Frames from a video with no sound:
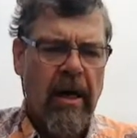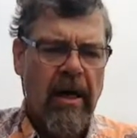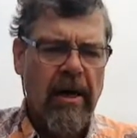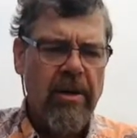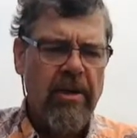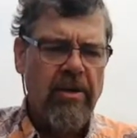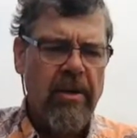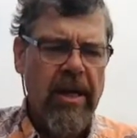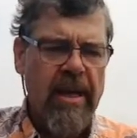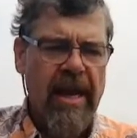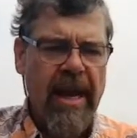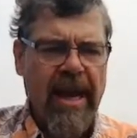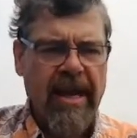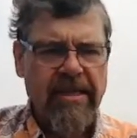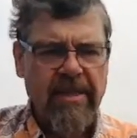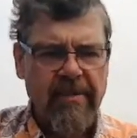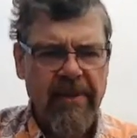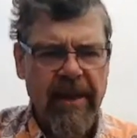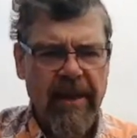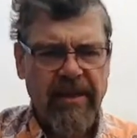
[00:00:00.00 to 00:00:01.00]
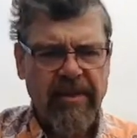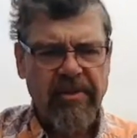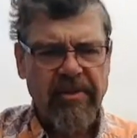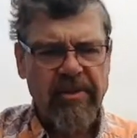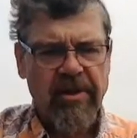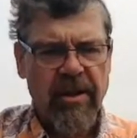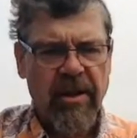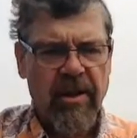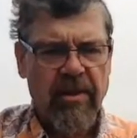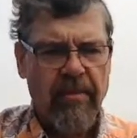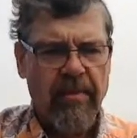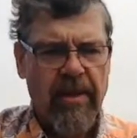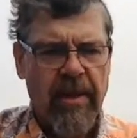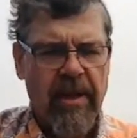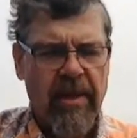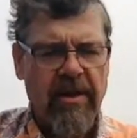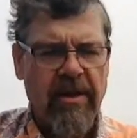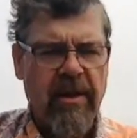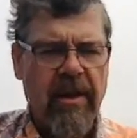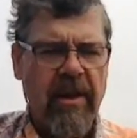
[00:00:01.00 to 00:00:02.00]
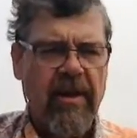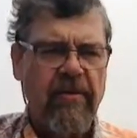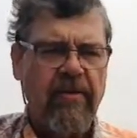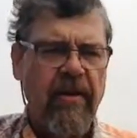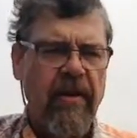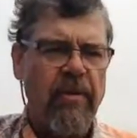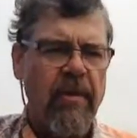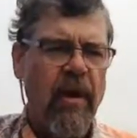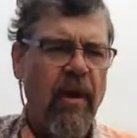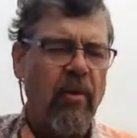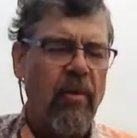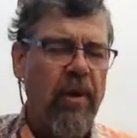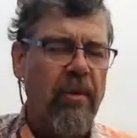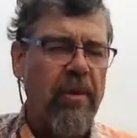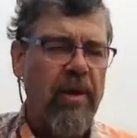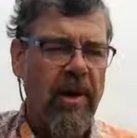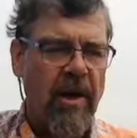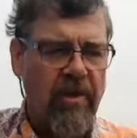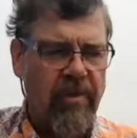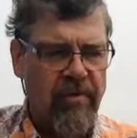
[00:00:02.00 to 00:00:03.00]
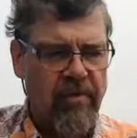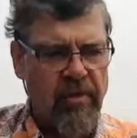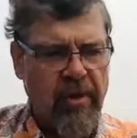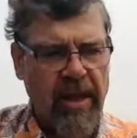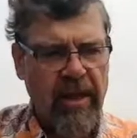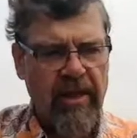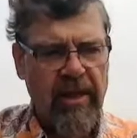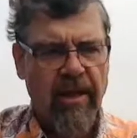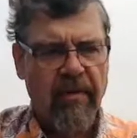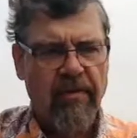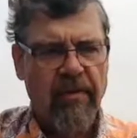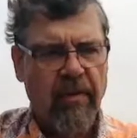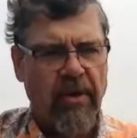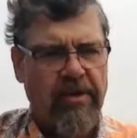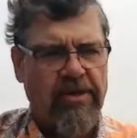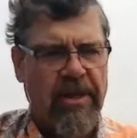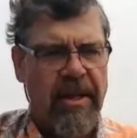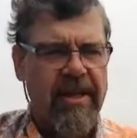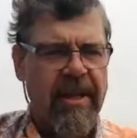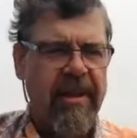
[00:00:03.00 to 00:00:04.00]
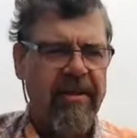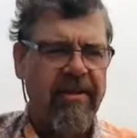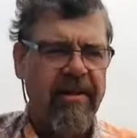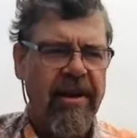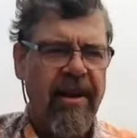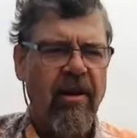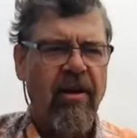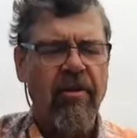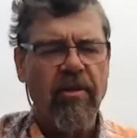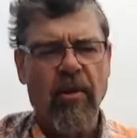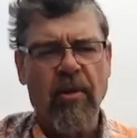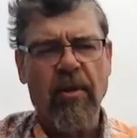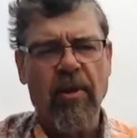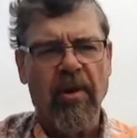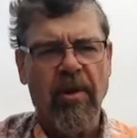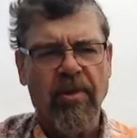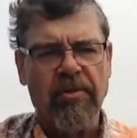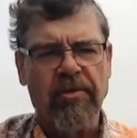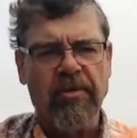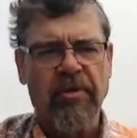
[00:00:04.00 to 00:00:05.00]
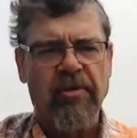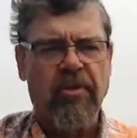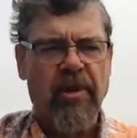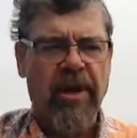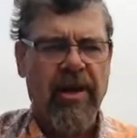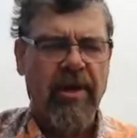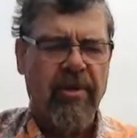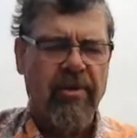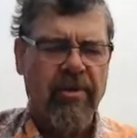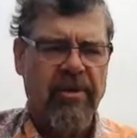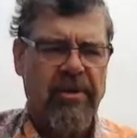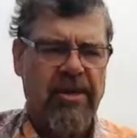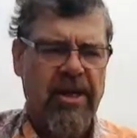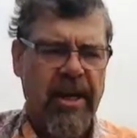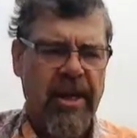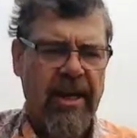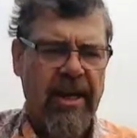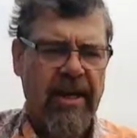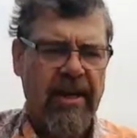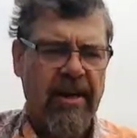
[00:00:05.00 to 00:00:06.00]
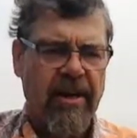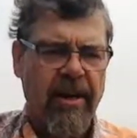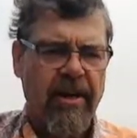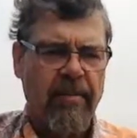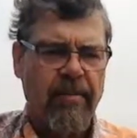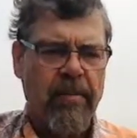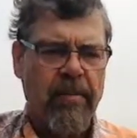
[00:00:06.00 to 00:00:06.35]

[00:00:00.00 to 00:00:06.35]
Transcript: unique aspects in the female reproductive tract. I'll focus on that today, although we're also trying to understand